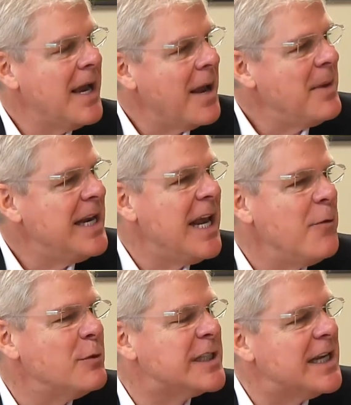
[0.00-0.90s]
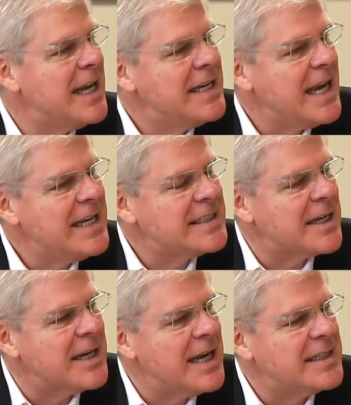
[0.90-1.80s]
I mean,
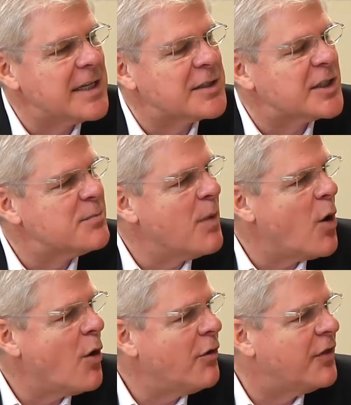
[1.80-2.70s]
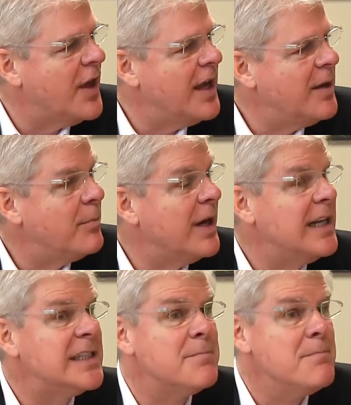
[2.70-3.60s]
it's a small thing, but
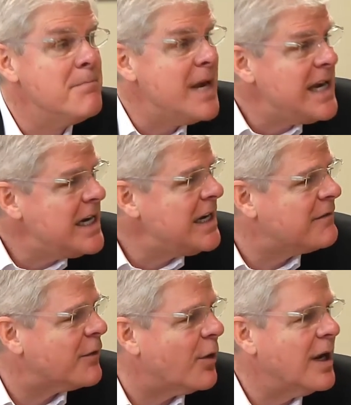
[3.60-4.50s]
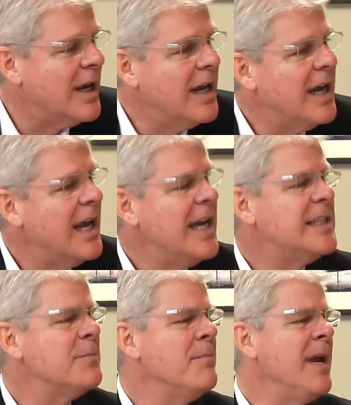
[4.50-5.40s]
it's meaningful.
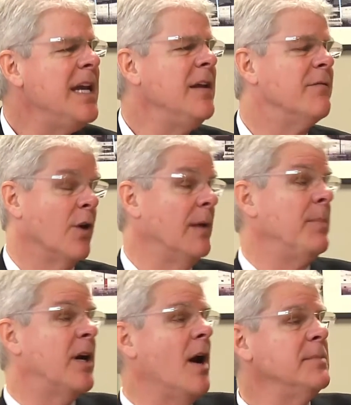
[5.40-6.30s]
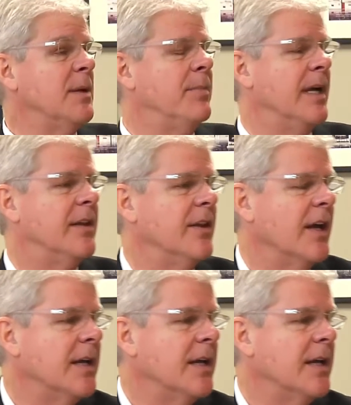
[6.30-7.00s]
It's meaningful. It becomes a big thing.